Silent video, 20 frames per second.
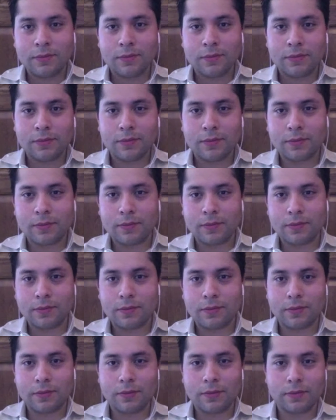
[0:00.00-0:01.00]

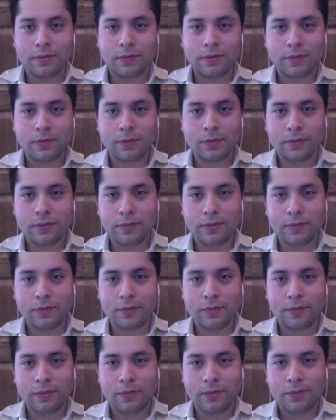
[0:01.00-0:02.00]

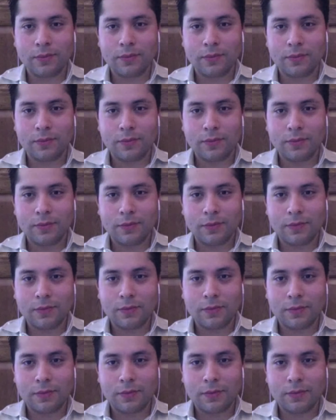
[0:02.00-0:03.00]

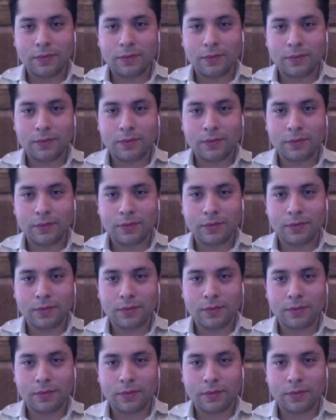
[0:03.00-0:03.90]
The person shown says nothing.